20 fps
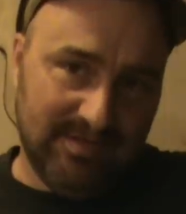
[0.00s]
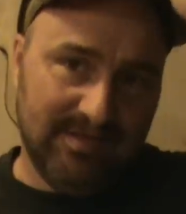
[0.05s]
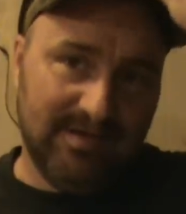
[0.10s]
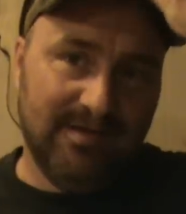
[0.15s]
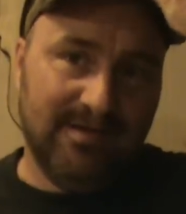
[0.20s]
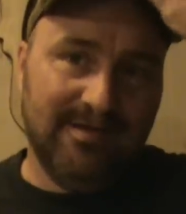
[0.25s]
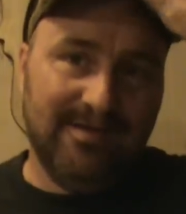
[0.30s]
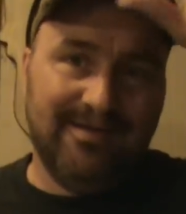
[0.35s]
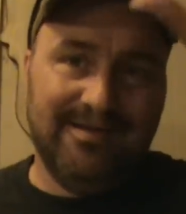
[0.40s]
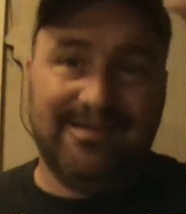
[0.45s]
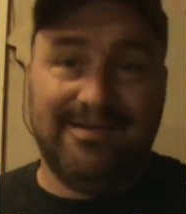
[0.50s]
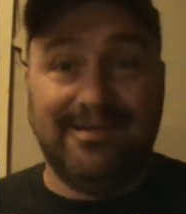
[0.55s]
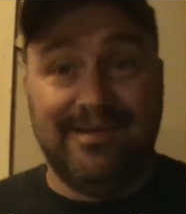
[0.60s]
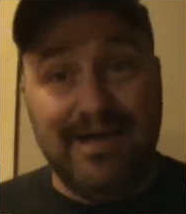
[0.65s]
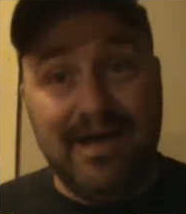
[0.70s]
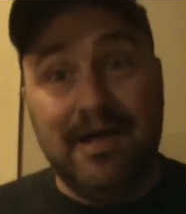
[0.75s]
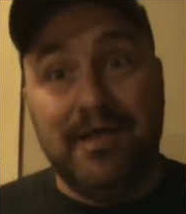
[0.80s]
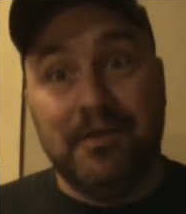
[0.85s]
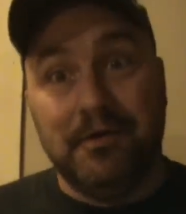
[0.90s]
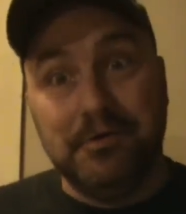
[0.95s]
There's
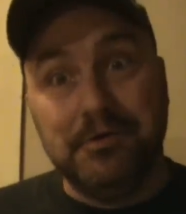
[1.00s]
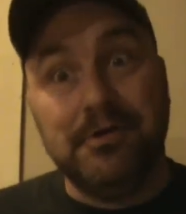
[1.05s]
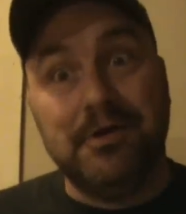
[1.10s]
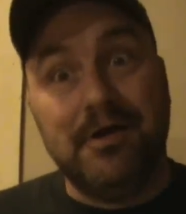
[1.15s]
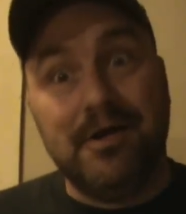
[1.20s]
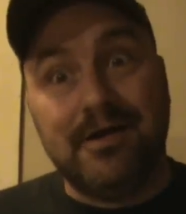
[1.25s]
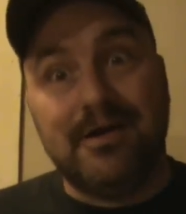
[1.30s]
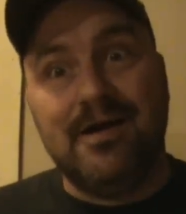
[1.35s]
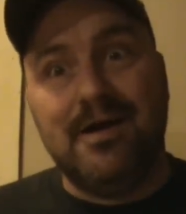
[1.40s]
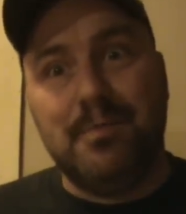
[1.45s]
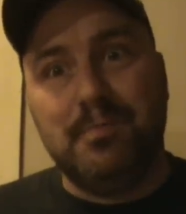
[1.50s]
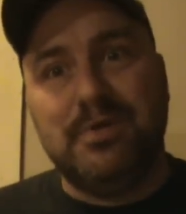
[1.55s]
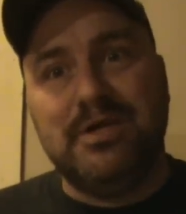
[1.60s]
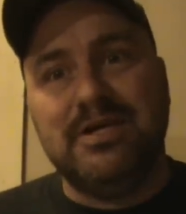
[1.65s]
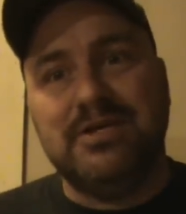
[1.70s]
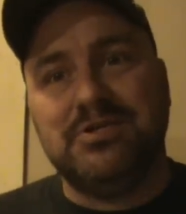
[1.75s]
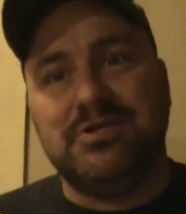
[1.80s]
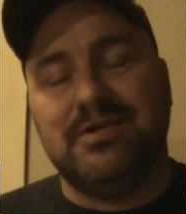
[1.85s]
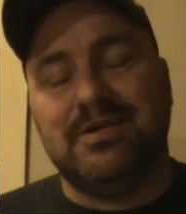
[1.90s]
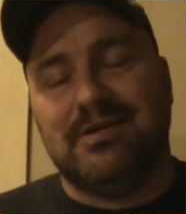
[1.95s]
a lot of
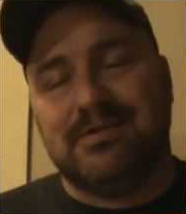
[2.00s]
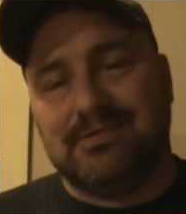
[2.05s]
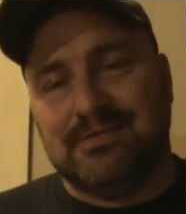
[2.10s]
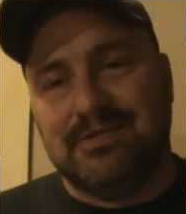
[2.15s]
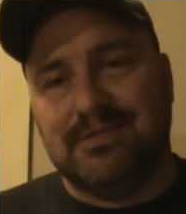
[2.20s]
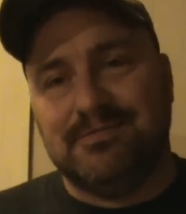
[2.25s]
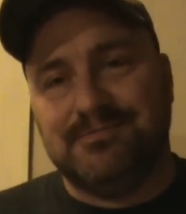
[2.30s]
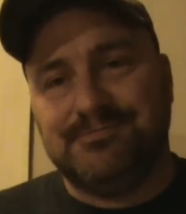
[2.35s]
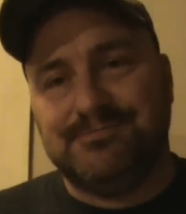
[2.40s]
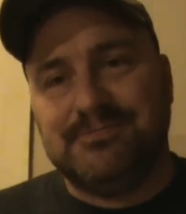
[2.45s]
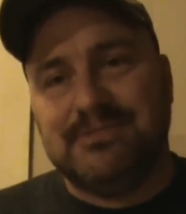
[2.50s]
competition out there.